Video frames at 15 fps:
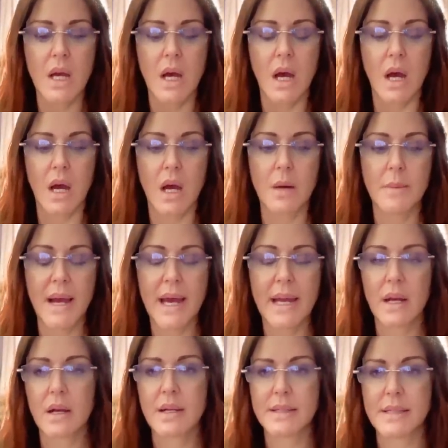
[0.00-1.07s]
And
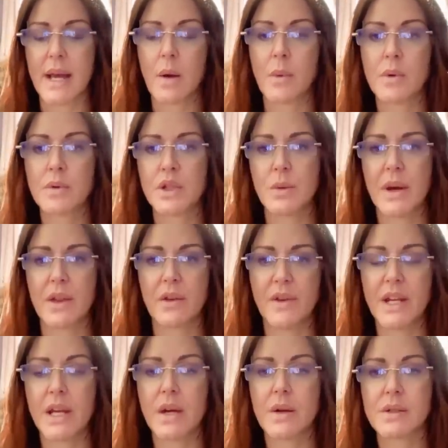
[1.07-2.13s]
like I say, I will do other
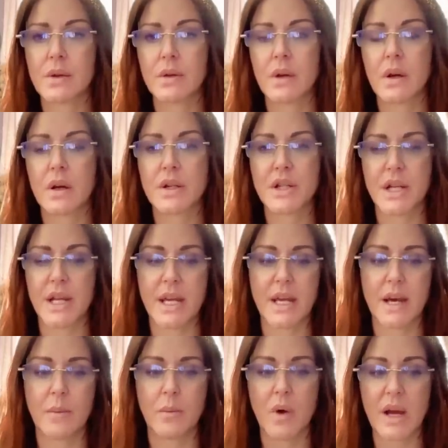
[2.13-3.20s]
videos on Archie
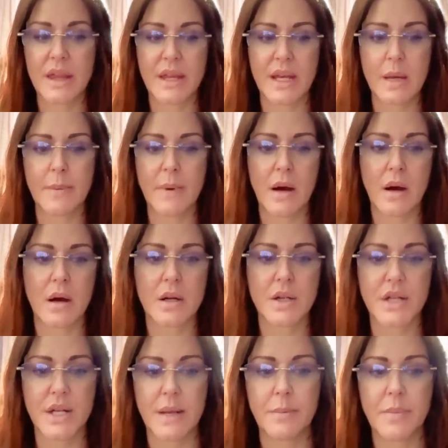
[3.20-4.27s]
and what I think about
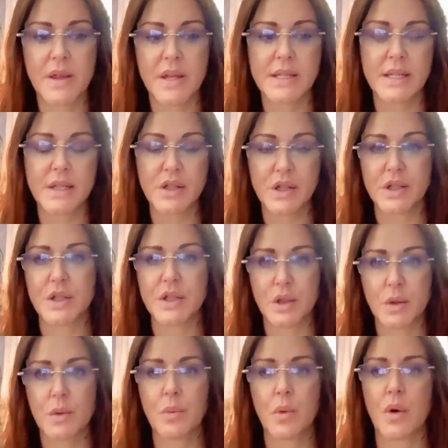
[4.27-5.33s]
Archie, but this is just to
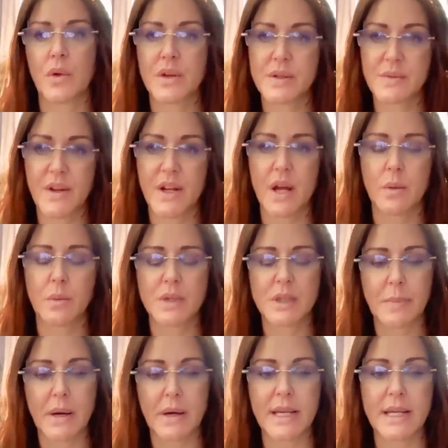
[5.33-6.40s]
do with what this video was
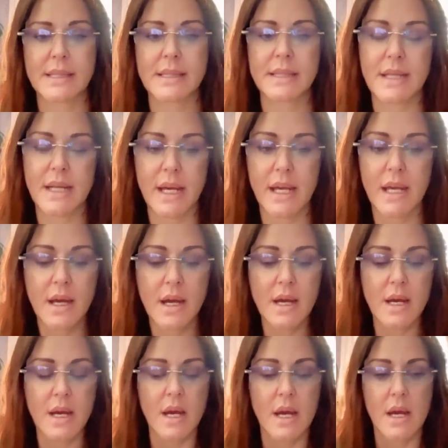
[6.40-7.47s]
about yesterday.
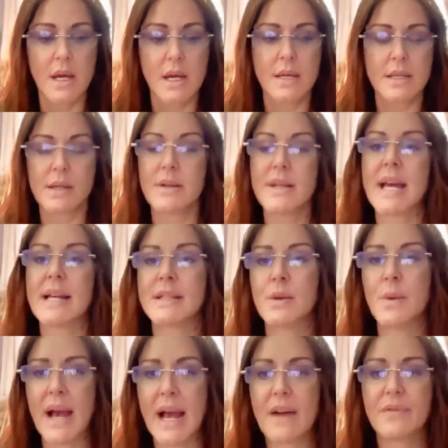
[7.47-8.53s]
So yes,
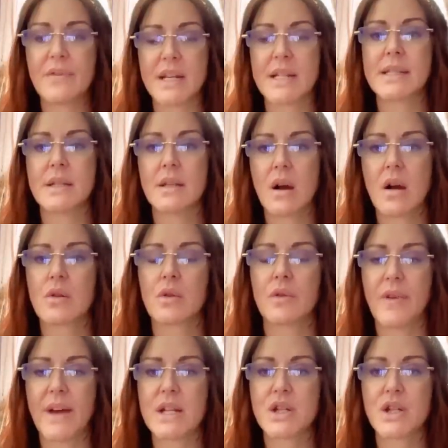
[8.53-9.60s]
you have this narc
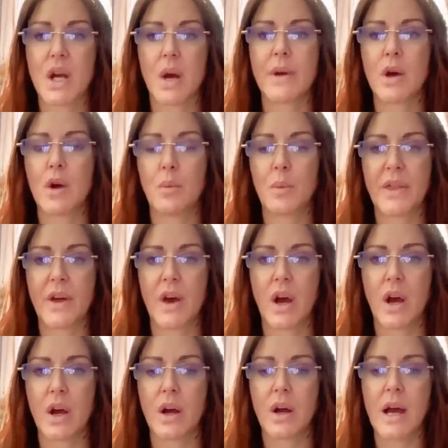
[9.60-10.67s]
revenge going on with
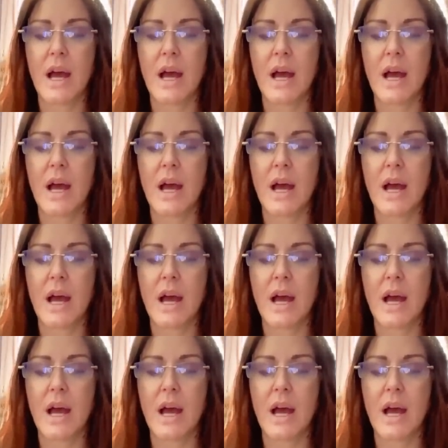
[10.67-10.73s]
her.